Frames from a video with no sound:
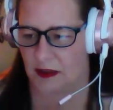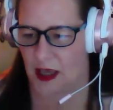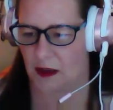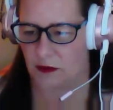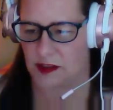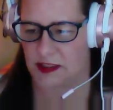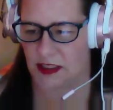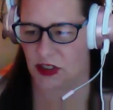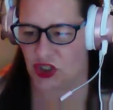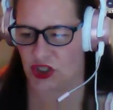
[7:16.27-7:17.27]

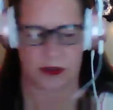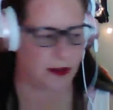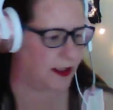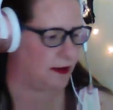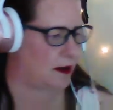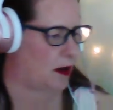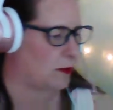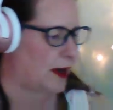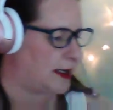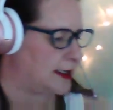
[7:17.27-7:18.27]
Kelsey Schilling. I'll
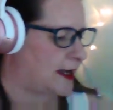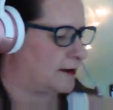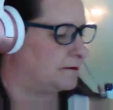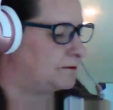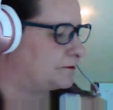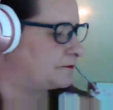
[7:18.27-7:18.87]
write it down.